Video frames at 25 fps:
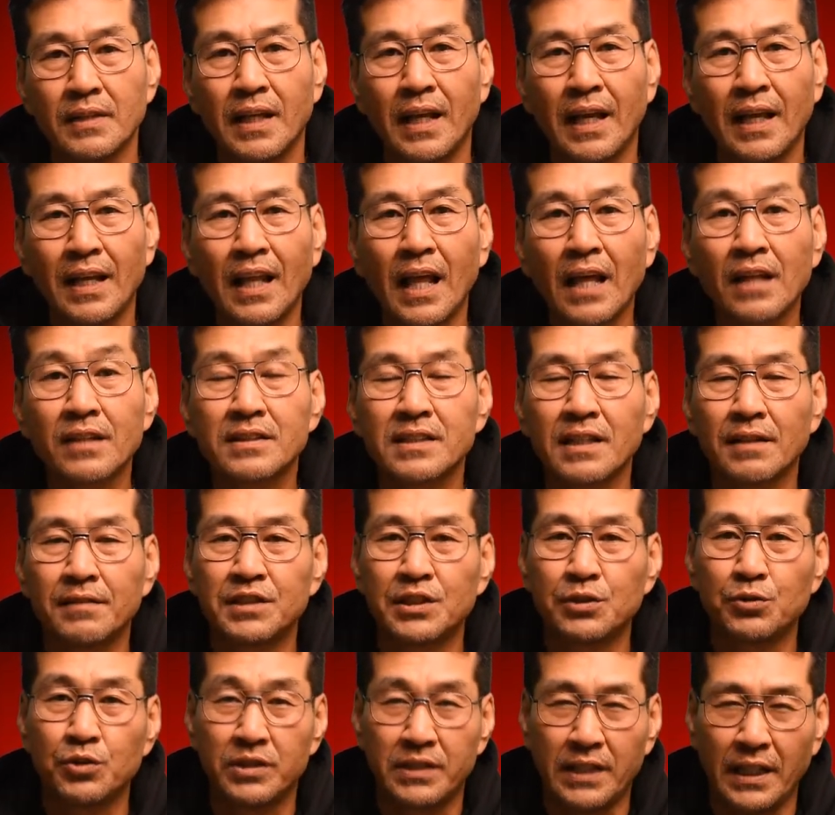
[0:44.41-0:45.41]
And a lot of
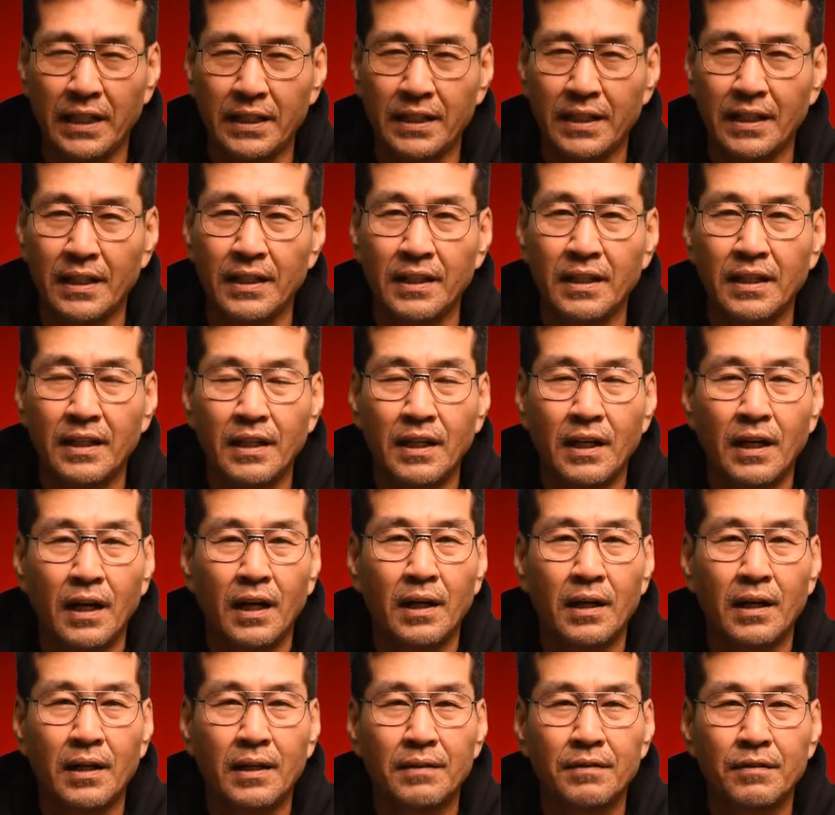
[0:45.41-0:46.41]
times he would take a,
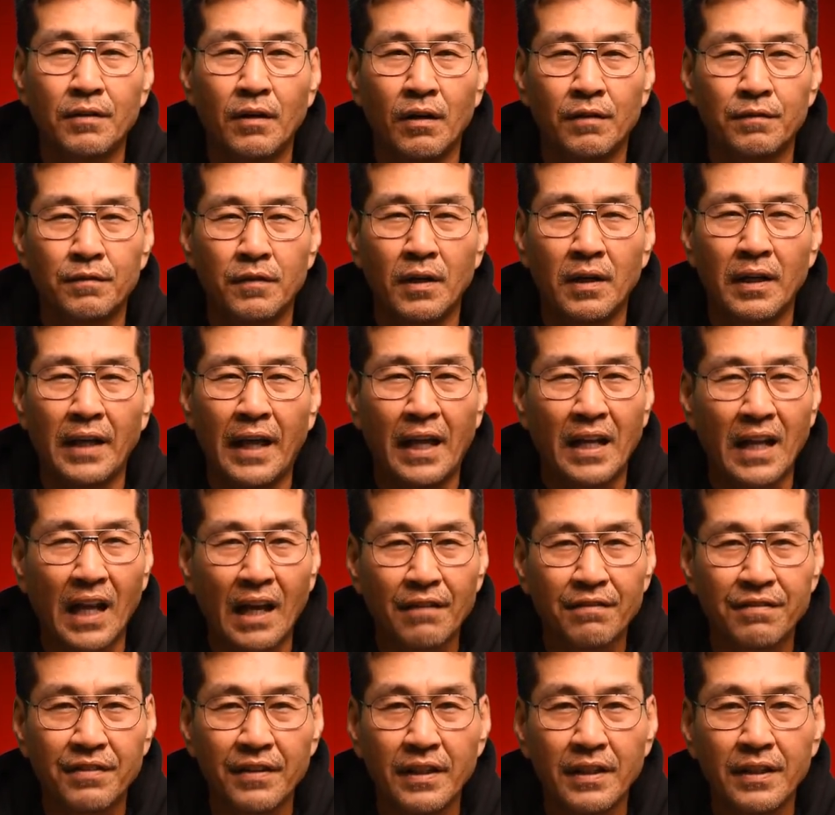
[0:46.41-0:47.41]
a, a
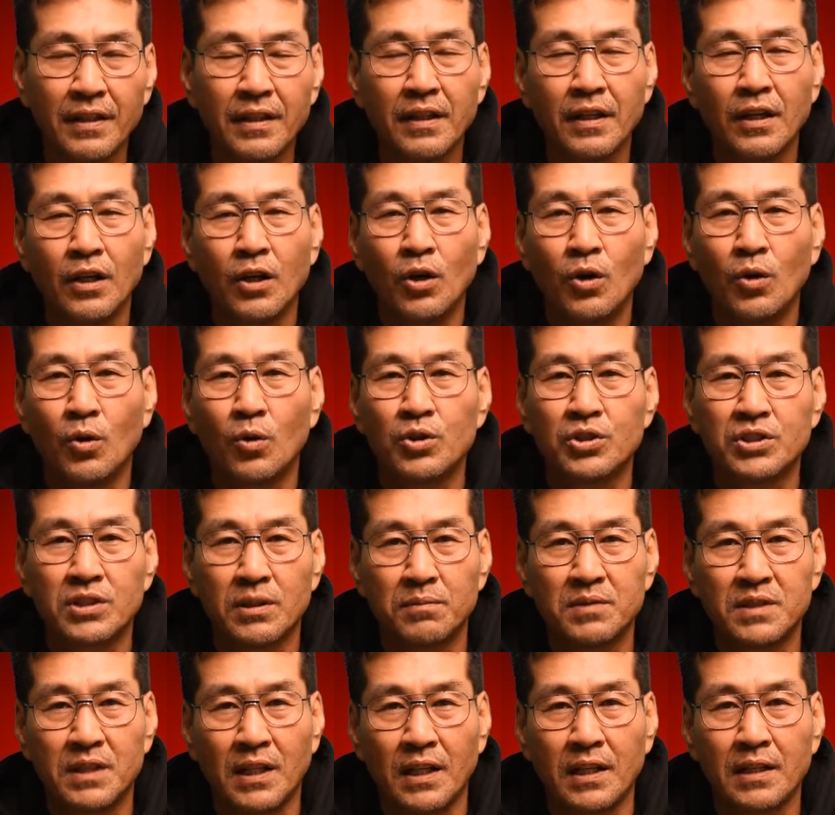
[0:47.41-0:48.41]
NIV or
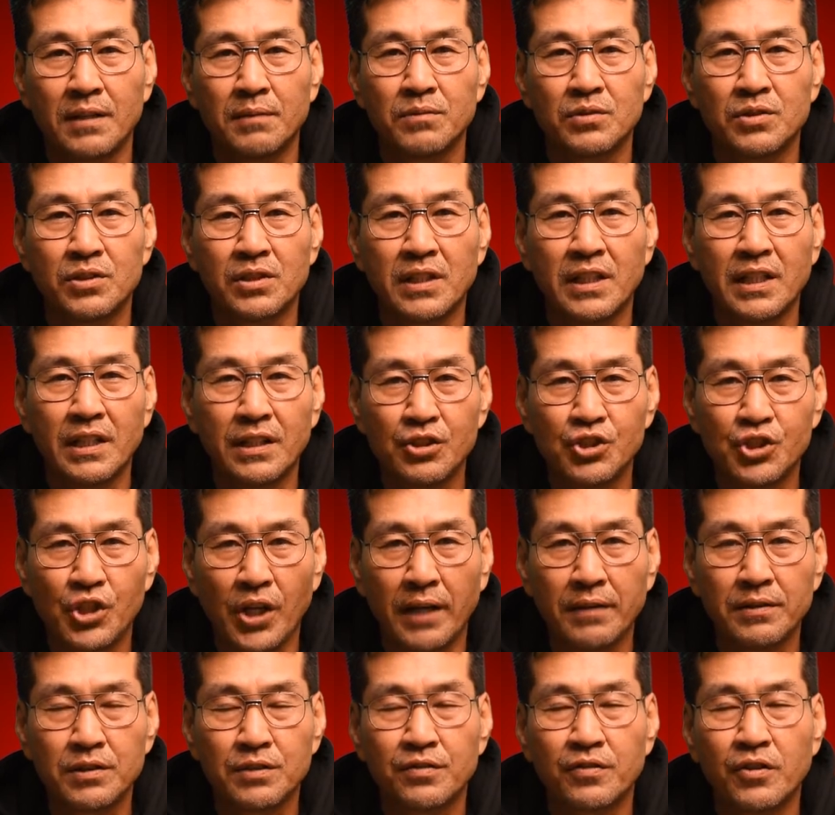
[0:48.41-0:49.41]
sometimes King
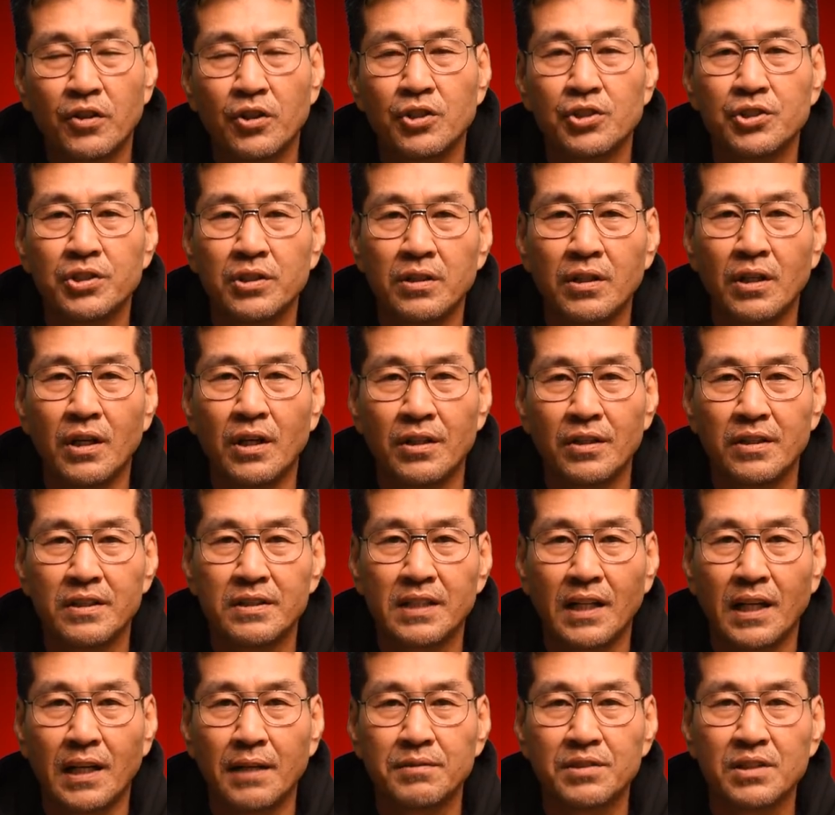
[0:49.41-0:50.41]
James Version, other
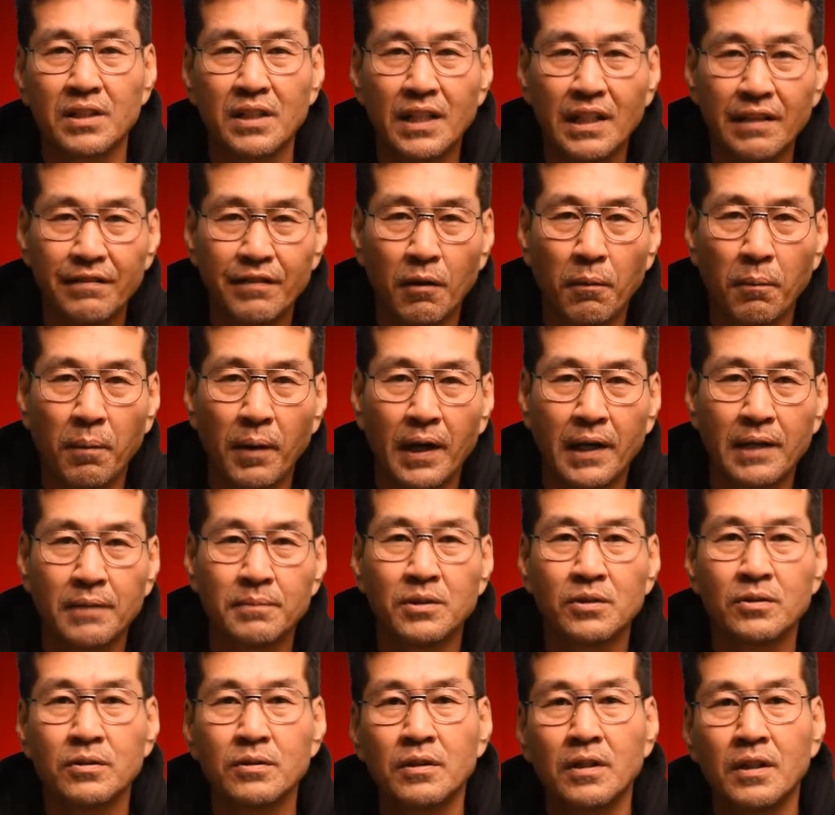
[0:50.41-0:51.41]
times Living
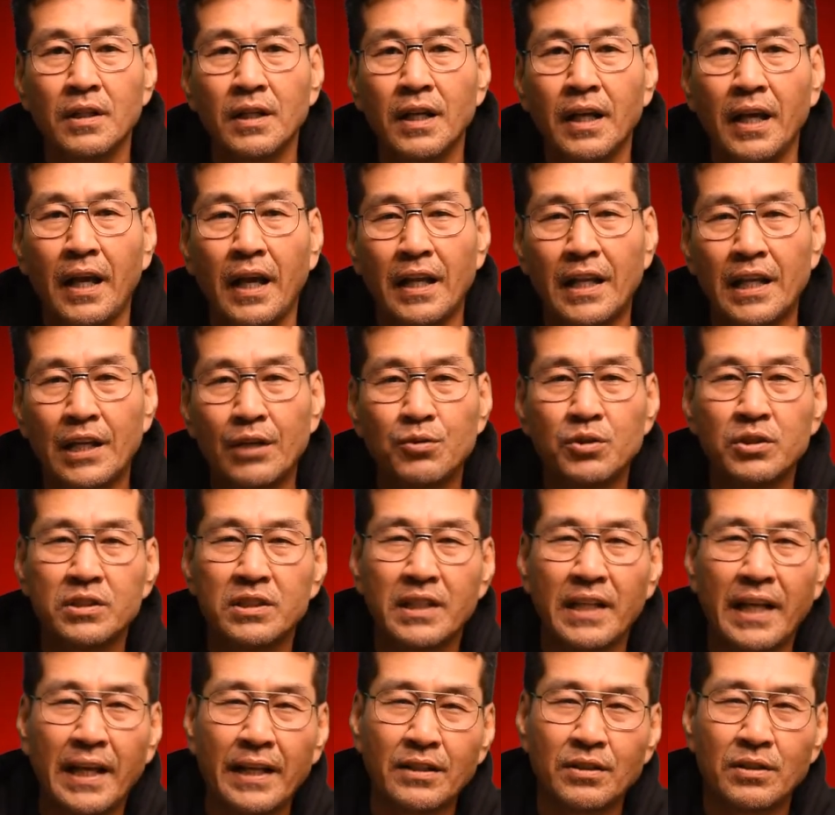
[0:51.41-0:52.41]
Bible, and he
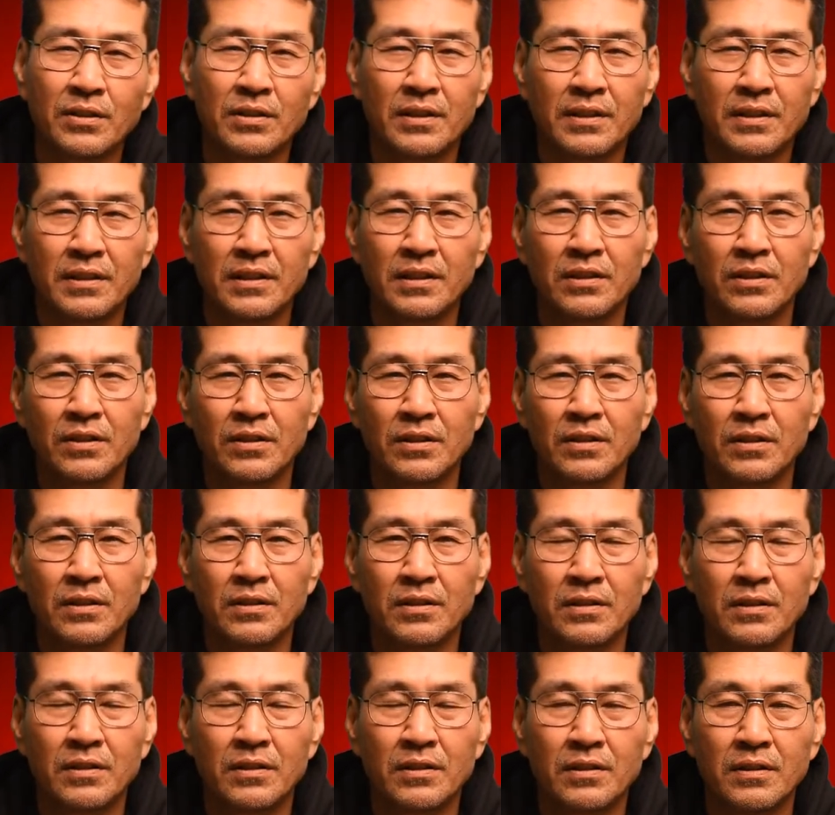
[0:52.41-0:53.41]
would take the, the,
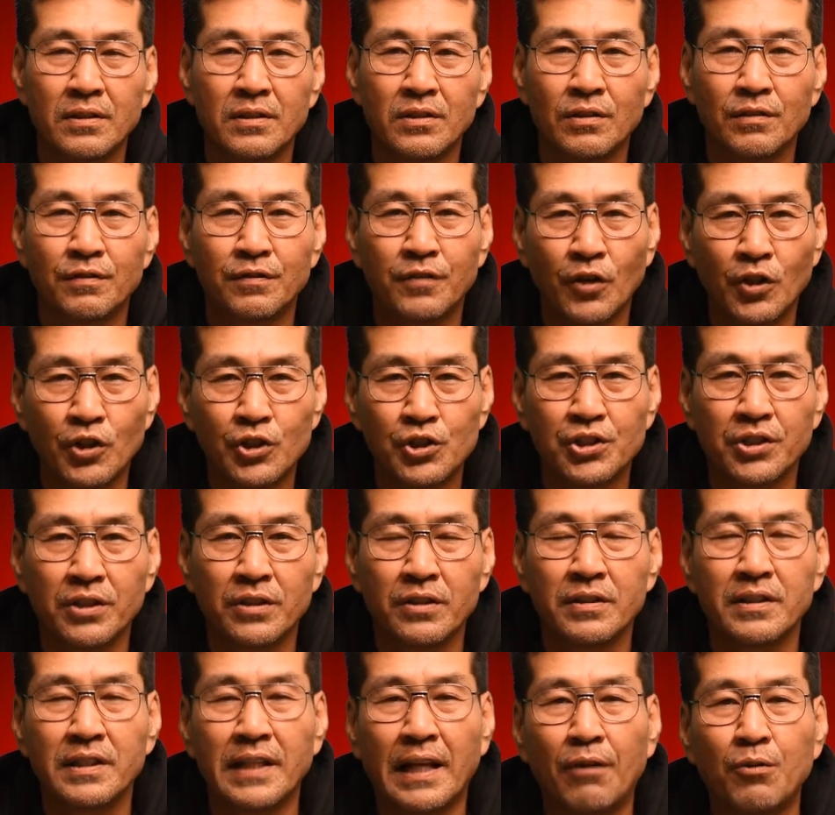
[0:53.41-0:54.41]
the
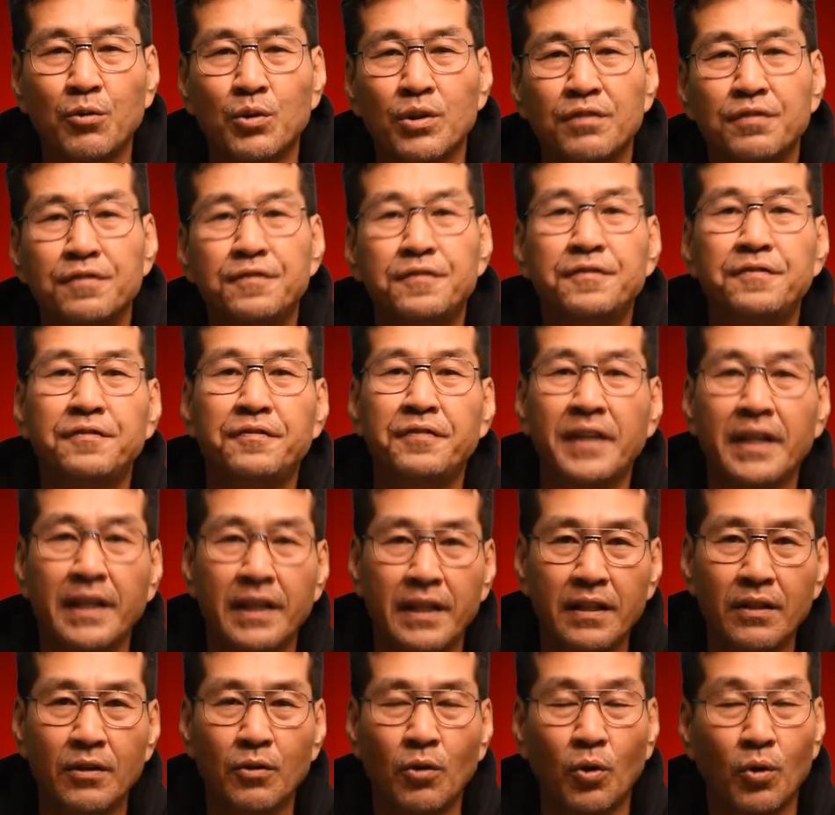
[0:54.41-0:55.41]
version that would
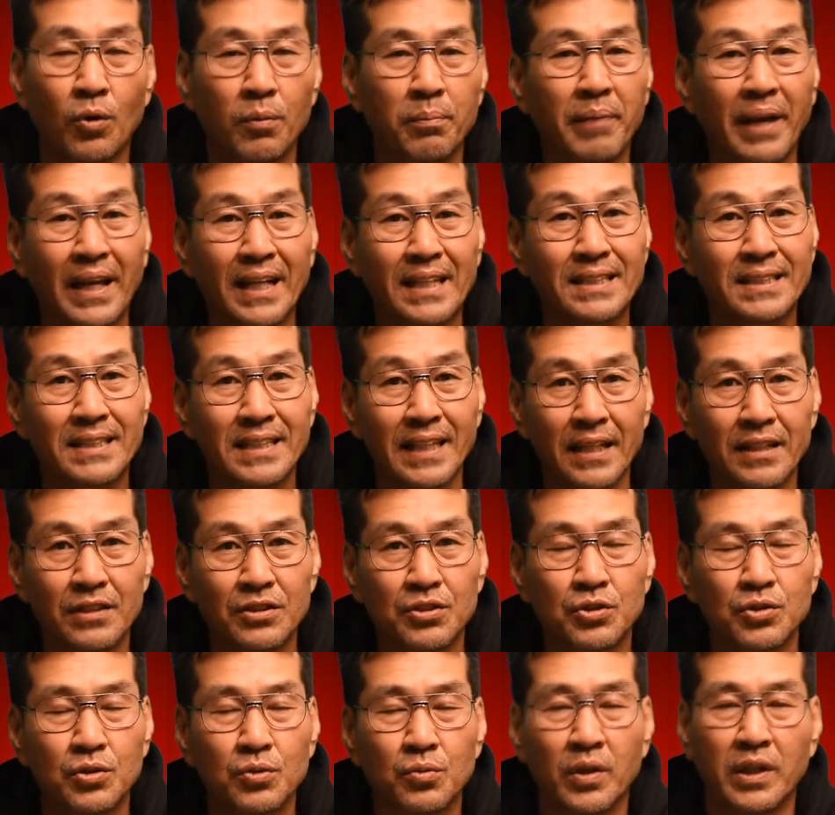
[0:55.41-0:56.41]
fit or make
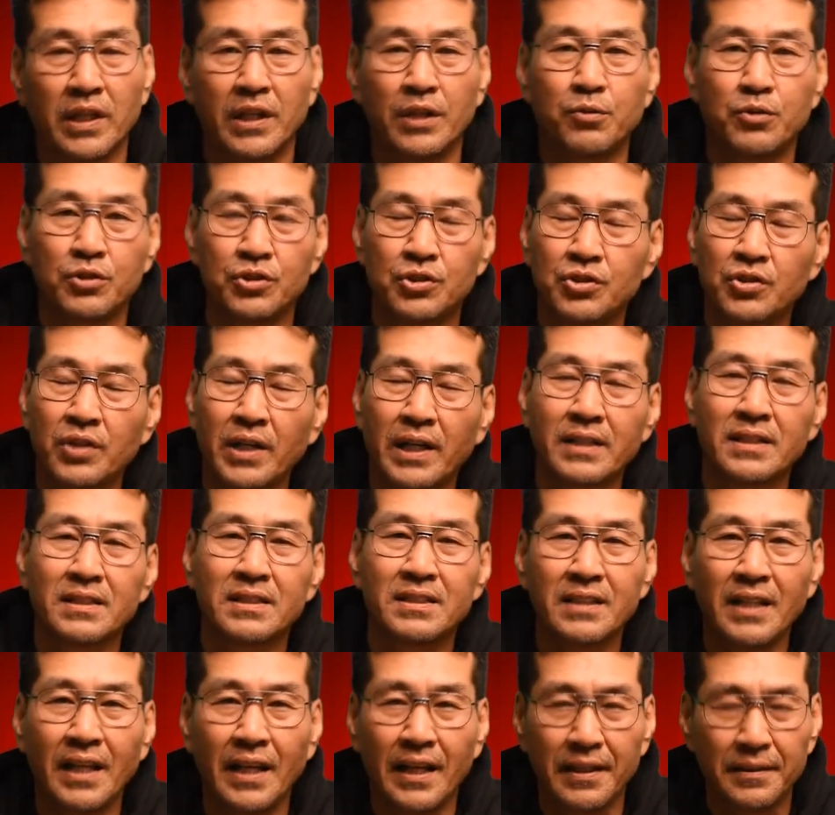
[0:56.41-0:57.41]
sense to what he was trying to
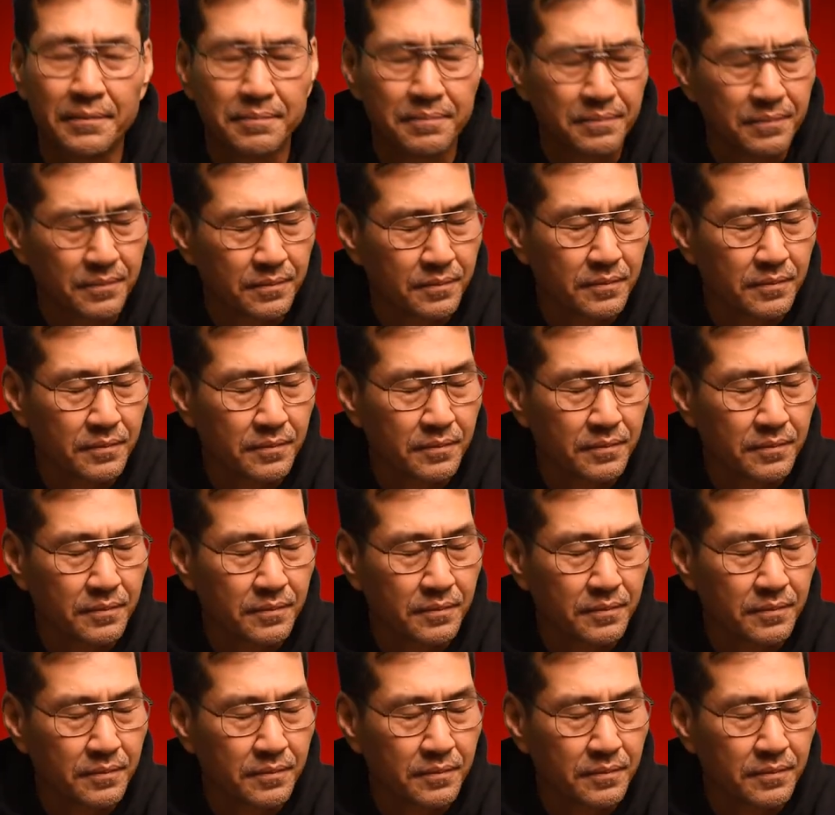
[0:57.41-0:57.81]
say.